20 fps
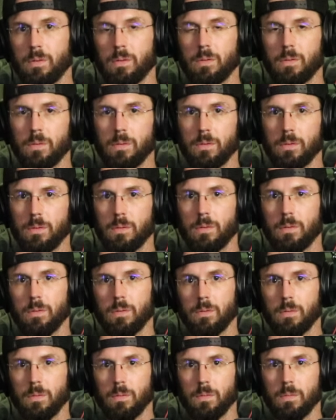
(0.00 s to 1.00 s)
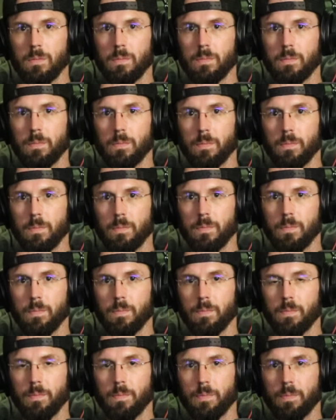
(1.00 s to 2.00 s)

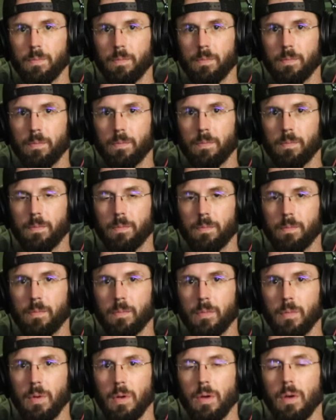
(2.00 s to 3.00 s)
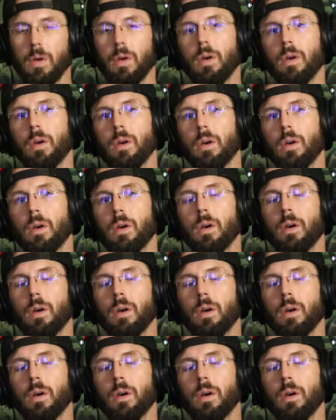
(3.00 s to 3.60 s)
No one is speaking in this clip.